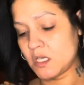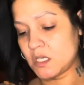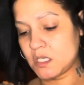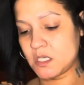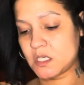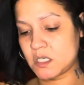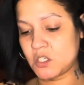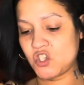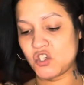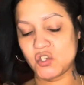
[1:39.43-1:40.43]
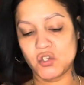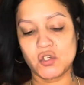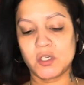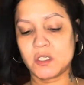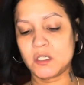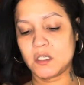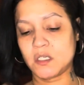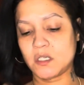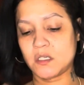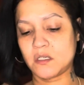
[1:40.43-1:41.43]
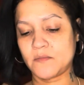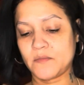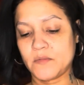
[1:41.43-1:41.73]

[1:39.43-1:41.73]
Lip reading: and shade it in